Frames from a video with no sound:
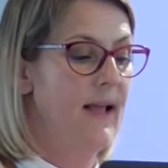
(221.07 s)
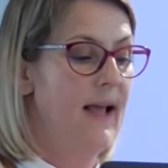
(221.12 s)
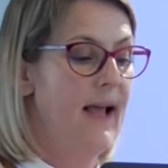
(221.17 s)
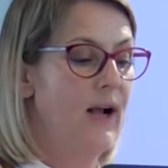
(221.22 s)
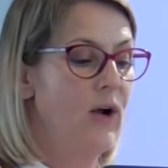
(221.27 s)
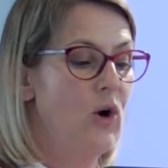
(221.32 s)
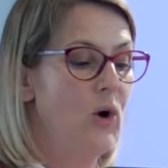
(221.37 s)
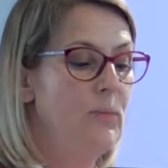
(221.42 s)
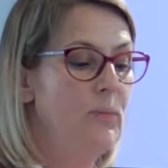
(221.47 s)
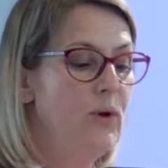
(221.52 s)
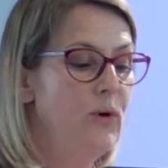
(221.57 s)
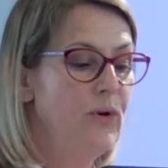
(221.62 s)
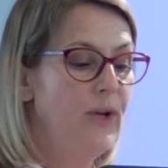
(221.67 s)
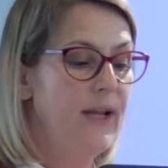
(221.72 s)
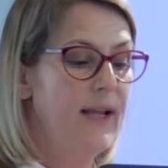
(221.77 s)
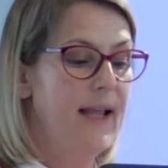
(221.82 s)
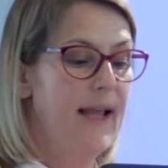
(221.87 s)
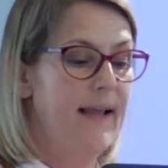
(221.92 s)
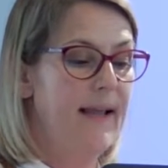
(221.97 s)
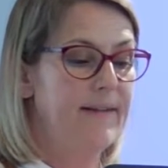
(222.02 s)
and
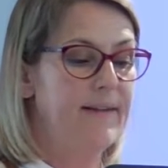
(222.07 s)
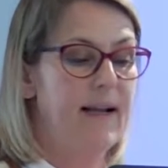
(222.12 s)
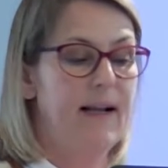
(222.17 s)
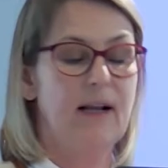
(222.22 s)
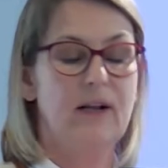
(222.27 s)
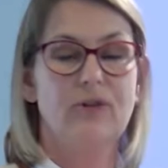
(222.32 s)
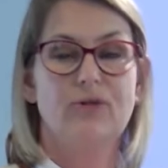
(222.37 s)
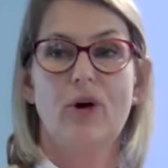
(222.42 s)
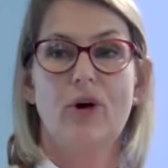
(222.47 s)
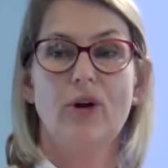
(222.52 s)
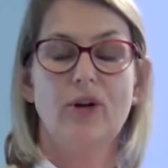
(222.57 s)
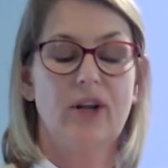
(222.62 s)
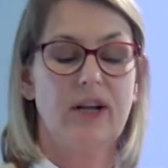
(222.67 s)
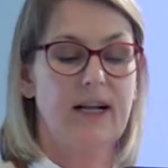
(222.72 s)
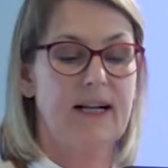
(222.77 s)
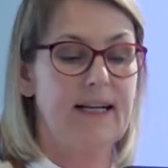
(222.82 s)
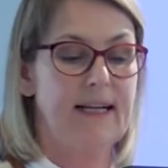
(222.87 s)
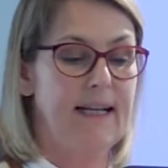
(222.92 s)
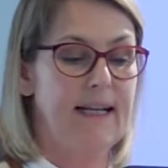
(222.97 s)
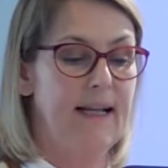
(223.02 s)
communicate
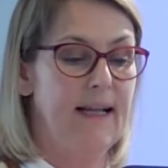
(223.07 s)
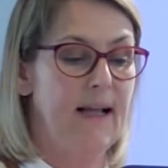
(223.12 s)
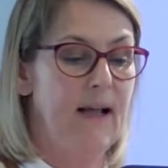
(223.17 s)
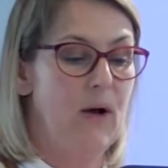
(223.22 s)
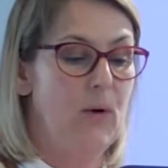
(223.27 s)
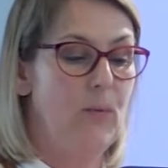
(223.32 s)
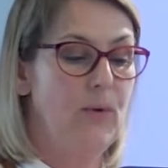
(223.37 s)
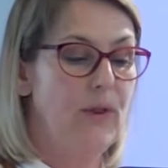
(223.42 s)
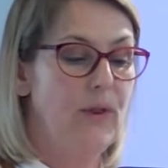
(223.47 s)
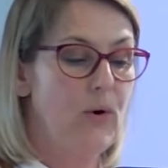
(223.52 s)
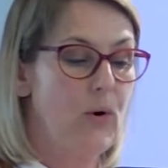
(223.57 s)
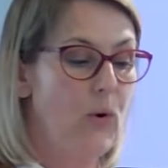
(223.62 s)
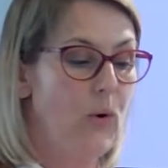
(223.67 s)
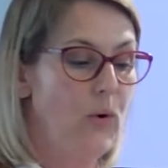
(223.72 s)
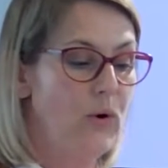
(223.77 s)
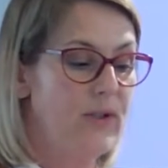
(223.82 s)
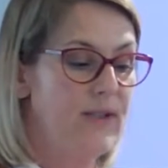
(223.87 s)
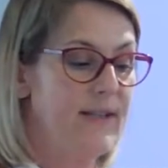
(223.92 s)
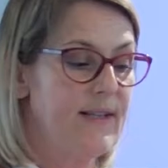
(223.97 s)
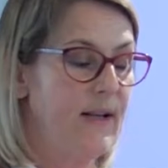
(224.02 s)
electronically with
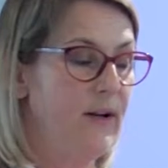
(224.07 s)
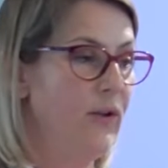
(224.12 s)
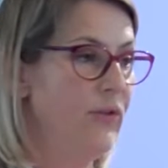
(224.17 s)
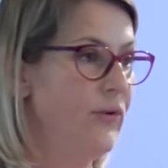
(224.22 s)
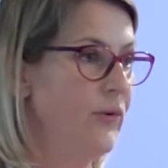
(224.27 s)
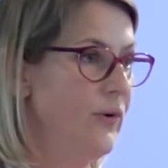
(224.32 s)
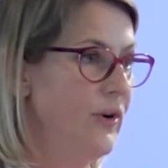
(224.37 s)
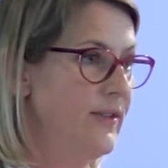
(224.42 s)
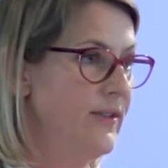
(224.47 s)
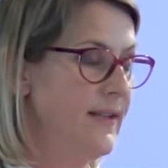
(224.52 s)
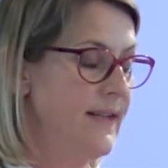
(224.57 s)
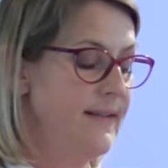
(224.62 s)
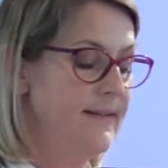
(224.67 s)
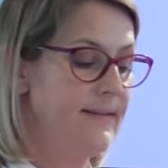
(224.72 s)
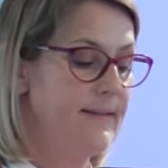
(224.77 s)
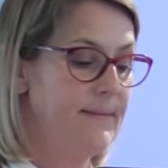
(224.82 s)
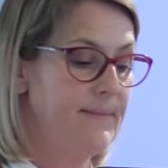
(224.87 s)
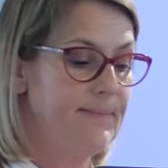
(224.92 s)
courts and authorities.